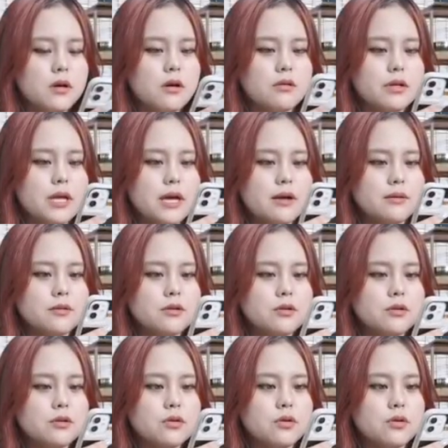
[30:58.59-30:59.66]
Oh yeah,
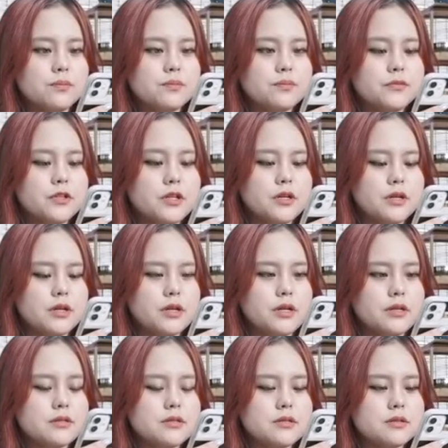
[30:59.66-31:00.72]
cool. Here
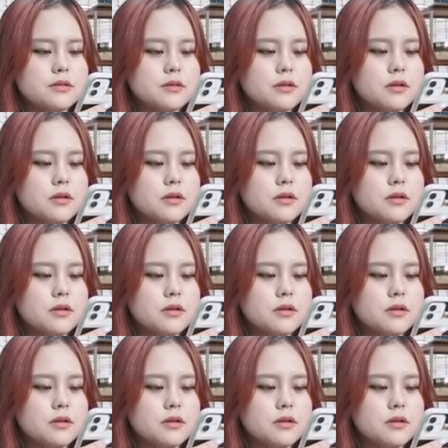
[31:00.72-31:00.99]
it is.